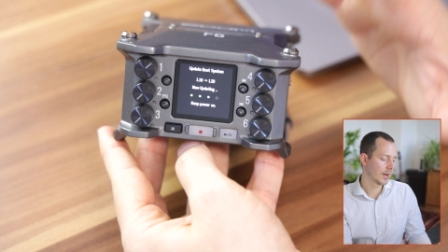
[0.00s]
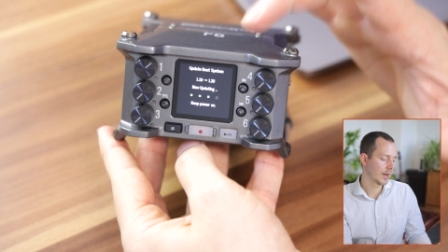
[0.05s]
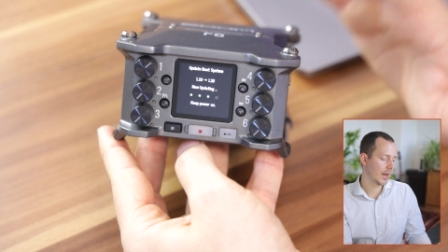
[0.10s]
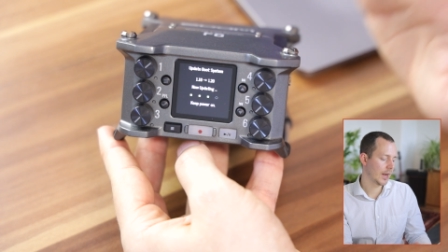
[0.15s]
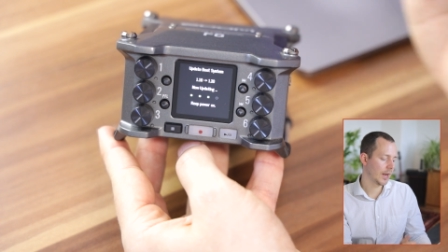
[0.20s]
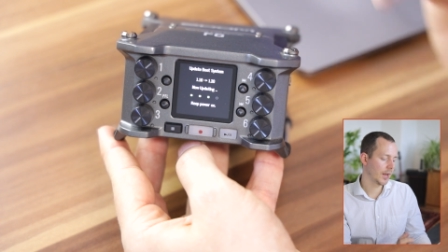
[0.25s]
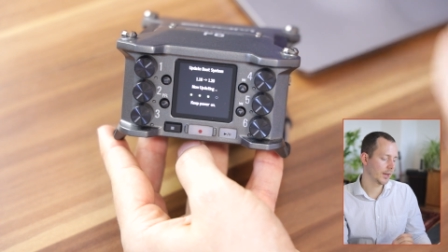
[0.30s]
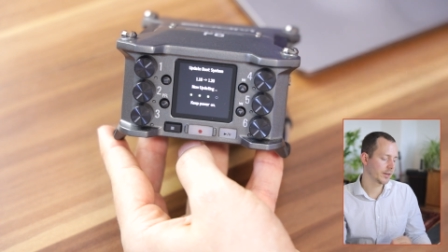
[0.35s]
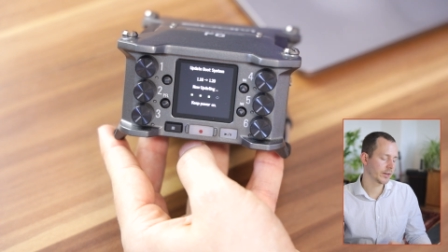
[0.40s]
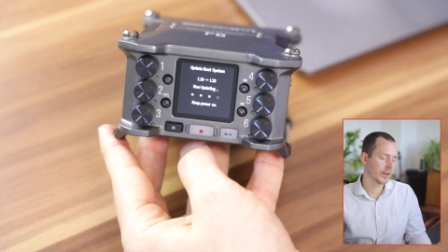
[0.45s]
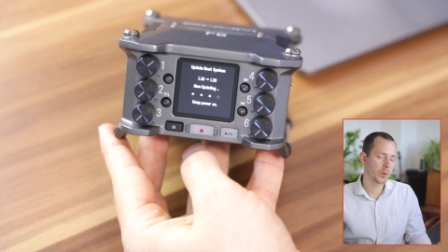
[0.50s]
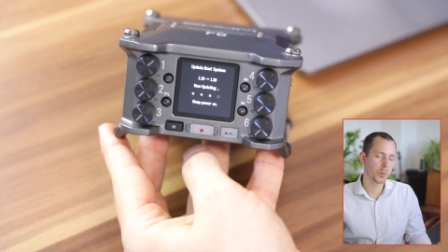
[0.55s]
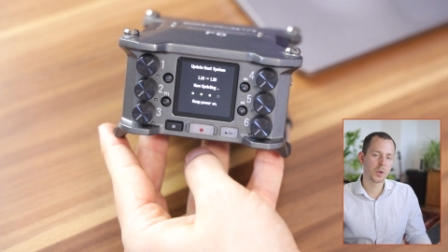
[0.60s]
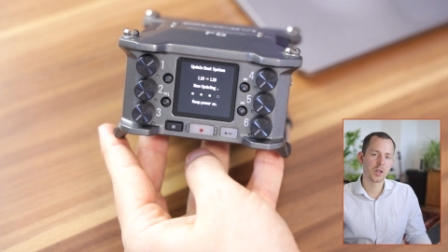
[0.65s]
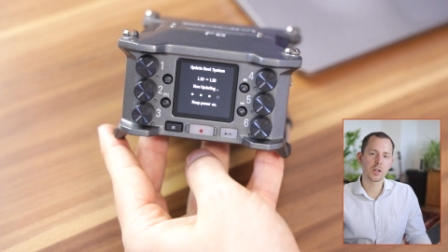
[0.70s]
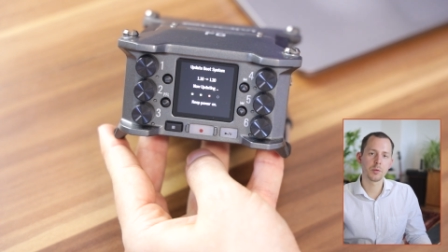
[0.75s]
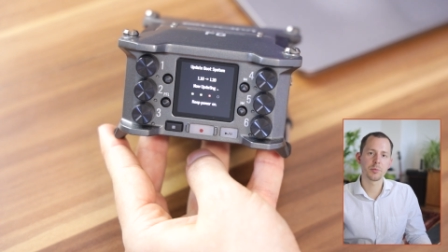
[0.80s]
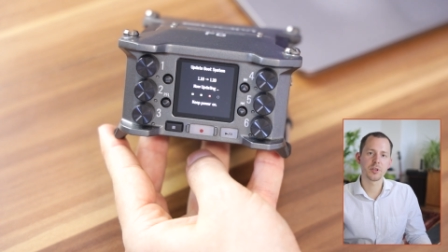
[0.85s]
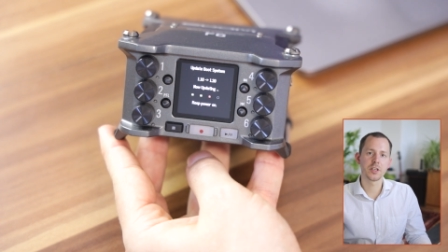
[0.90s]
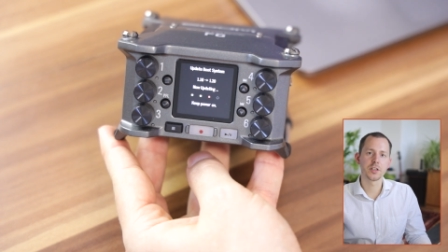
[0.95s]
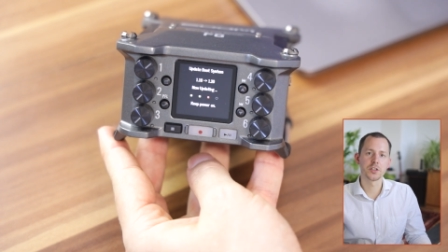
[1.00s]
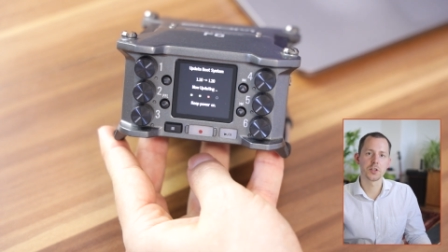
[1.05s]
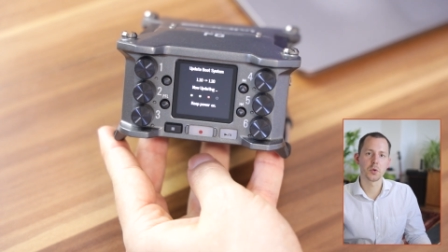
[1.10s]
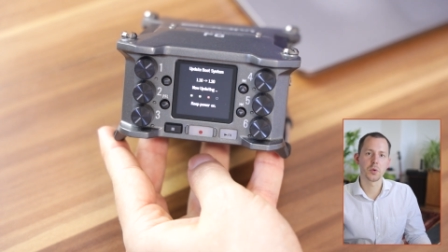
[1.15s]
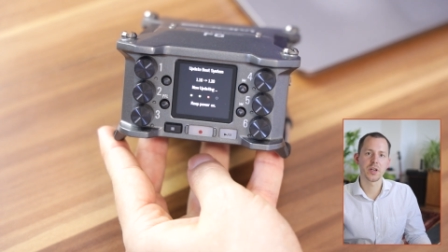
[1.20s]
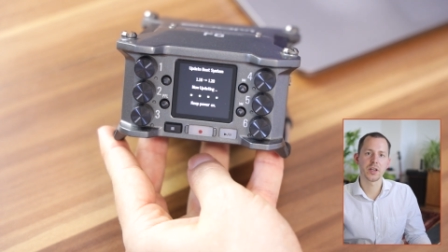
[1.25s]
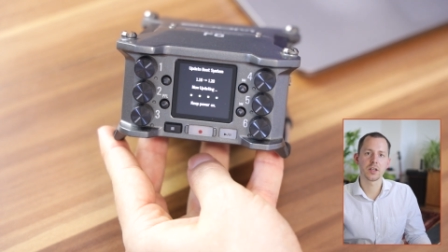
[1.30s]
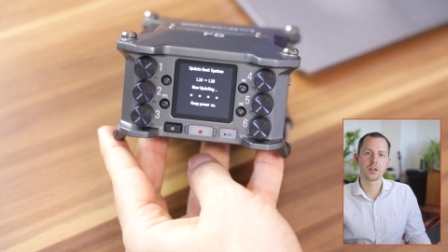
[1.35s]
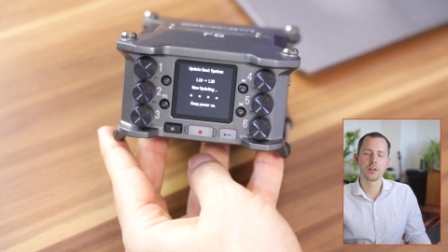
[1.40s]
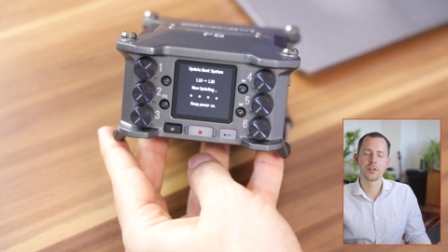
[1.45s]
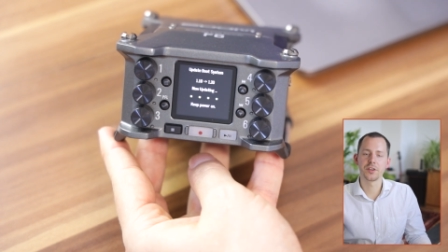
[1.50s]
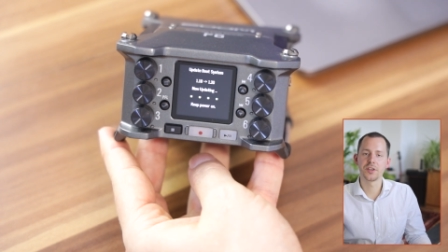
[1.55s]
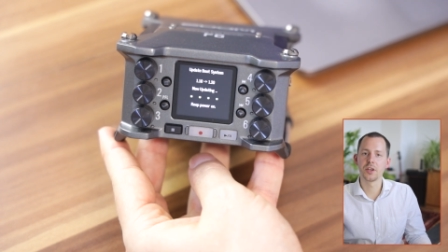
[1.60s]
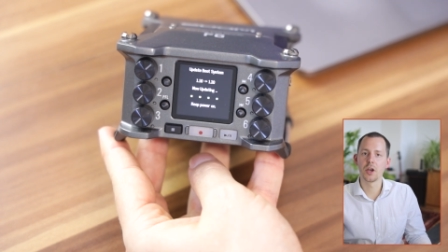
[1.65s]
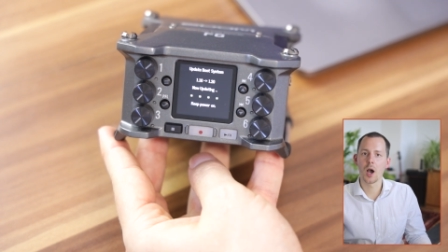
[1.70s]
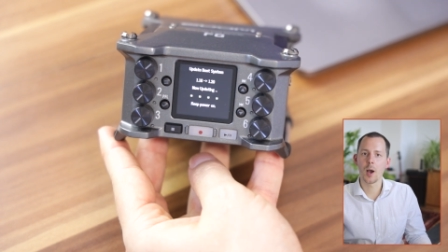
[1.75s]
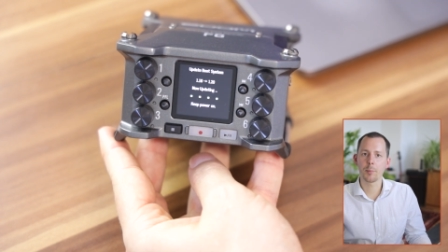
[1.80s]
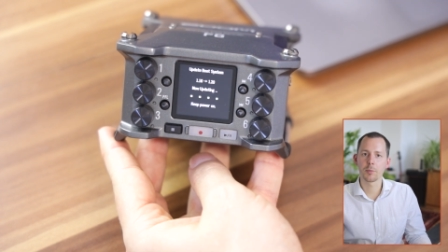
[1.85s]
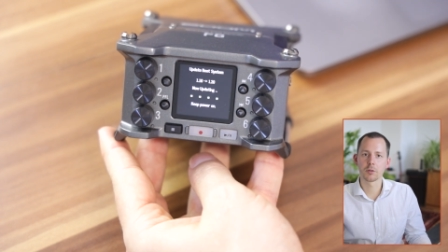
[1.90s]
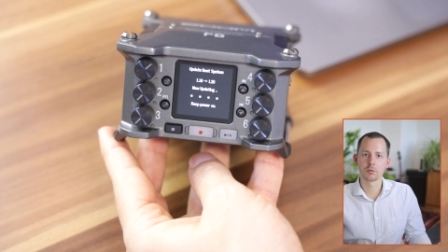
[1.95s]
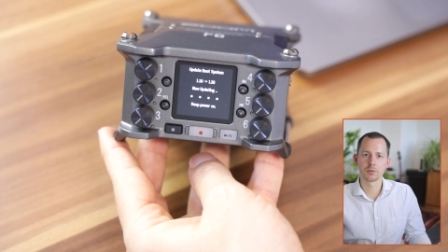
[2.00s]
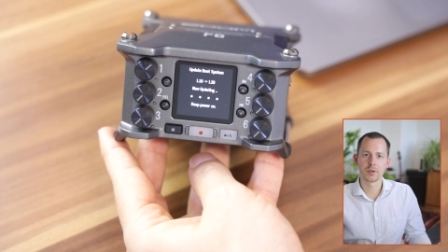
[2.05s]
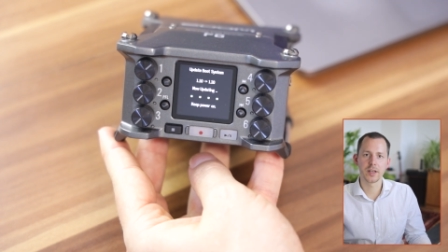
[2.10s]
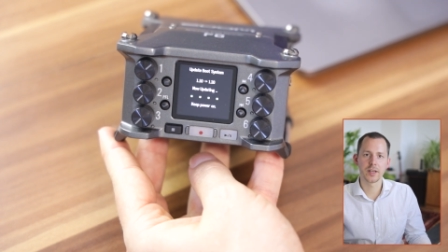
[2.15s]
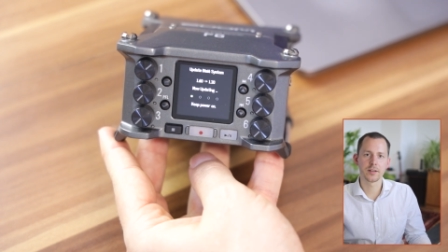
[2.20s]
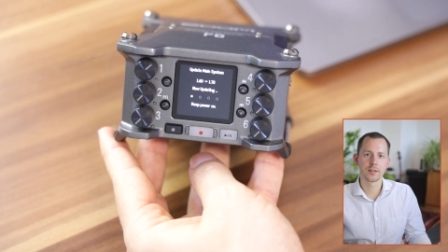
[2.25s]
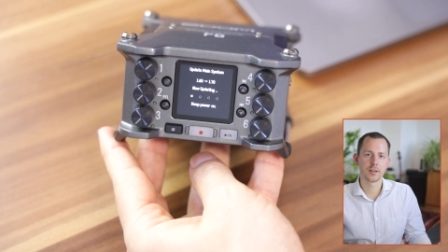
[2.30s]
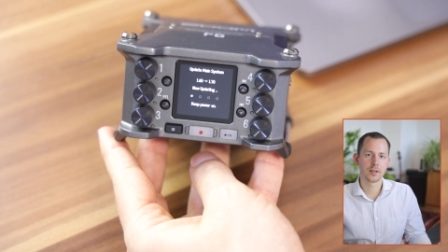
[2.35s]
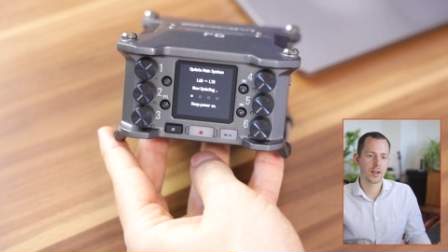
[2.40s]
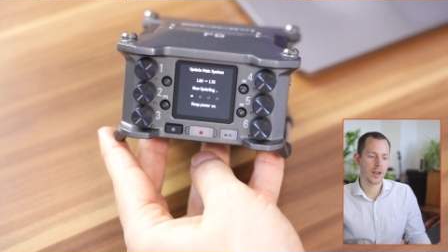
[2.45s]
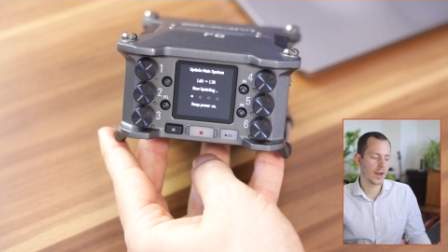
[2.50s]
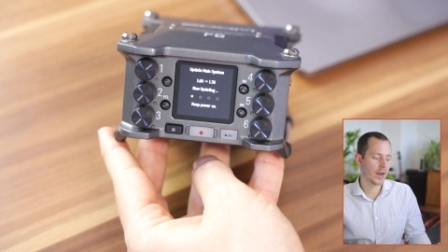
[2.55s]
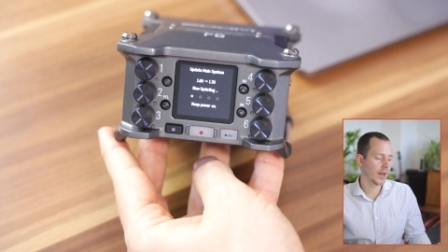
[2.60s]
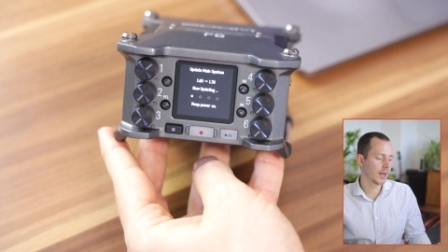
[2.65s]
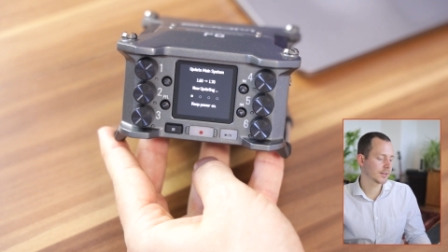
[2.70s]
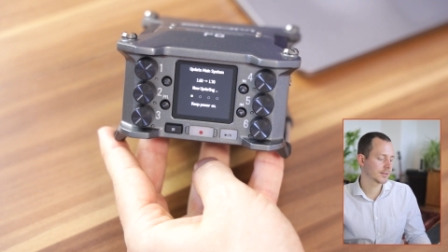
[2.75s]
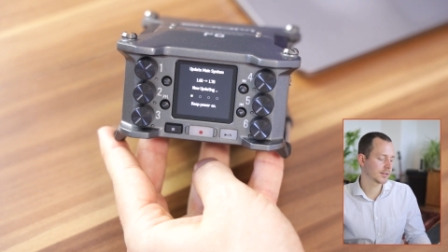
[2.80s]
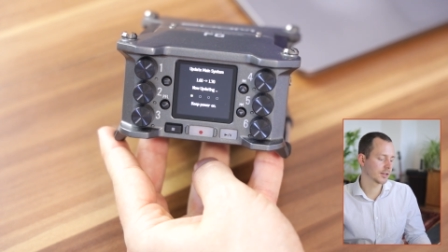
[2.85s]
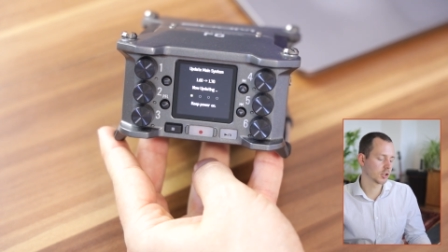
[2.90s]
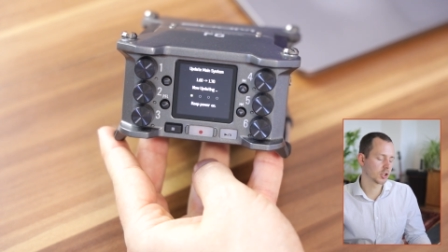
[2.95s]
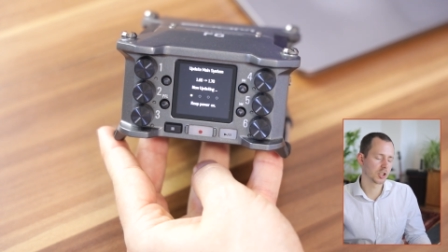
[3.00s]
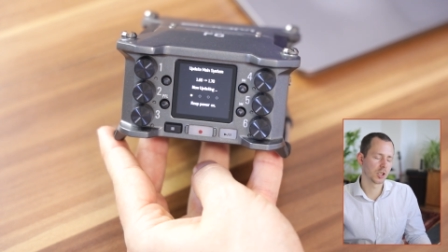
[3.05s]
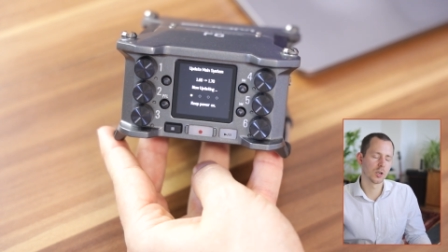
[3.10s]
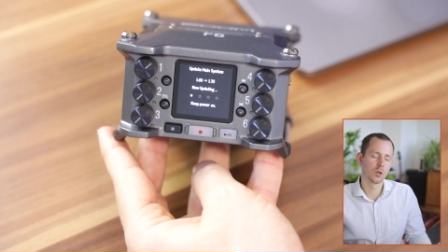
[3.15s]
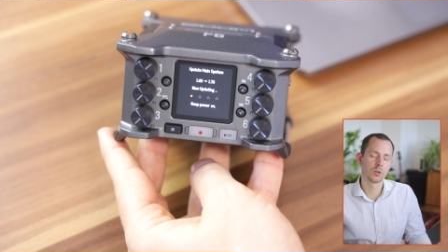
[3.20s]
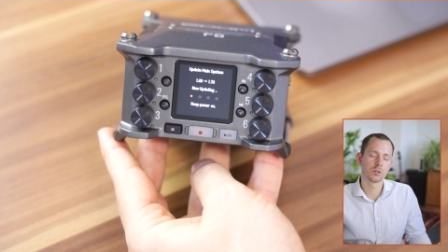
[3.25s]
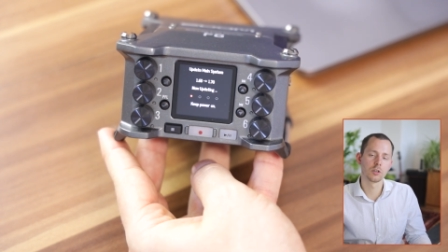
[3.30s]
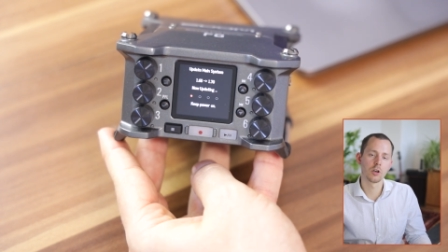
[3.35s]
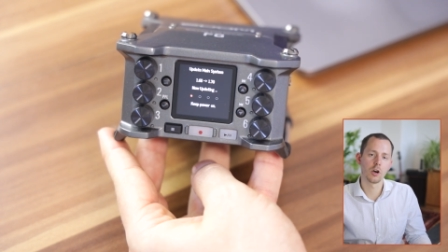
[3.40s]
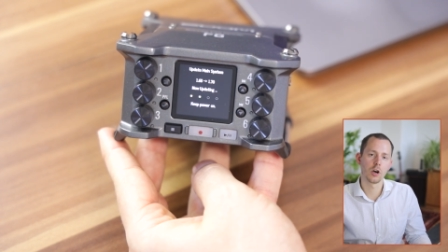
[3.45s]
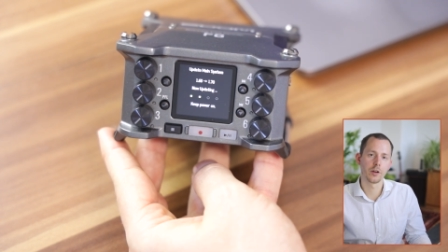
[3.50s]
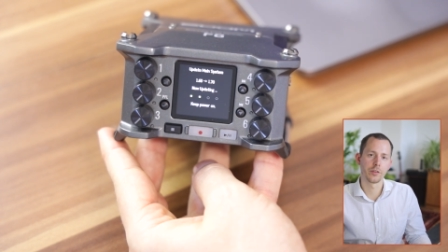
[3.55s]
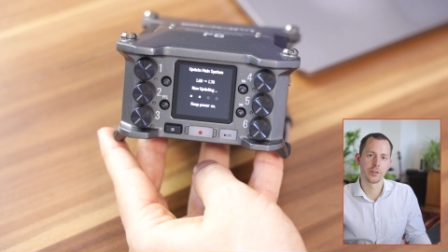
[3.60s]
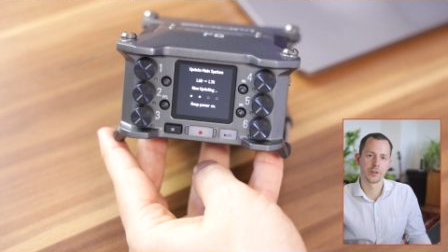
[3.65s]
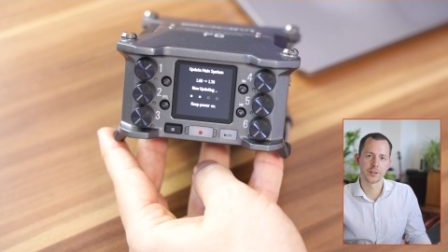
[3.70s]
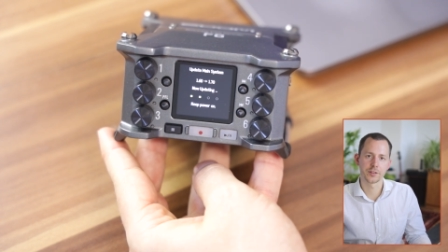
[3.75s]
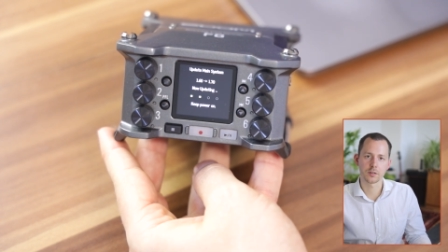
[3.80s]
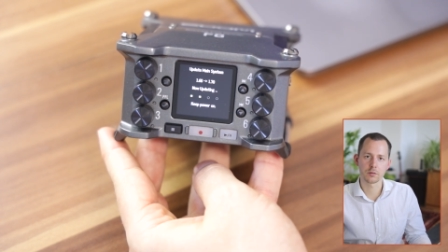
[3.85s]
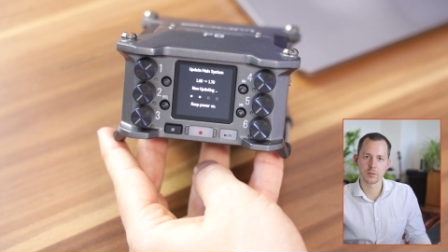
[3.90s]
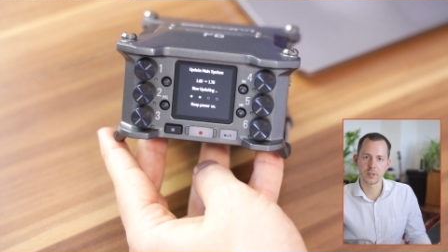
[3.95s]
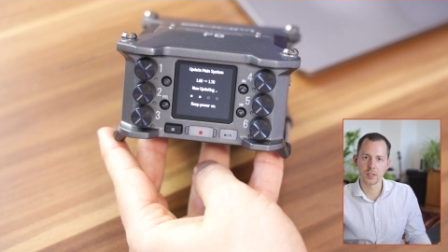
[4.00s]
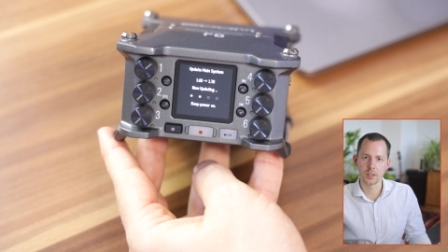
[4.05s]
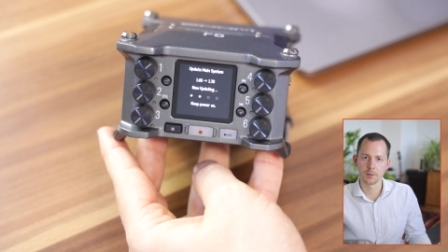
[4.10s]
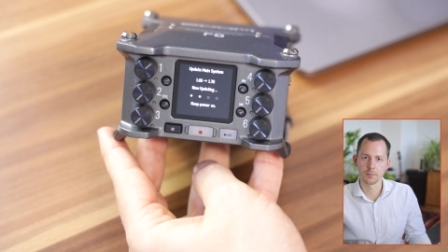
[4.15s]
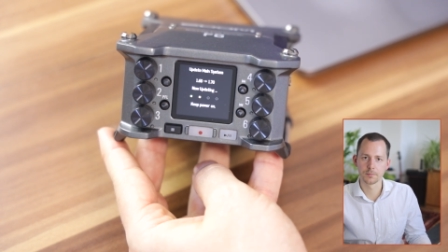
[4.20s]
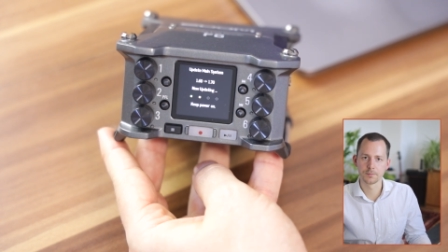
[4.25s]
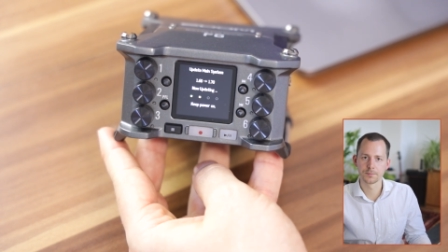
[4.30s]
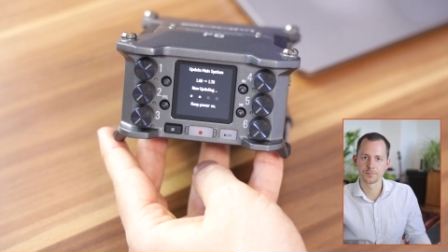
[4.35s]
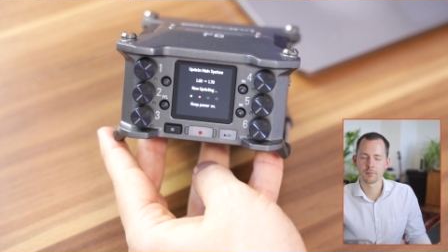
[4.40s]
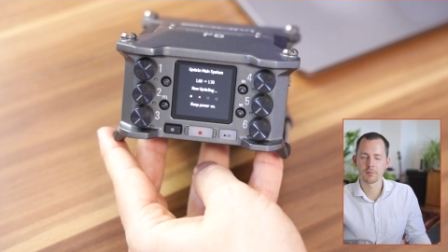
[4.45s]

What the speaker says: and it will be doing the upgrade as shown on the screen.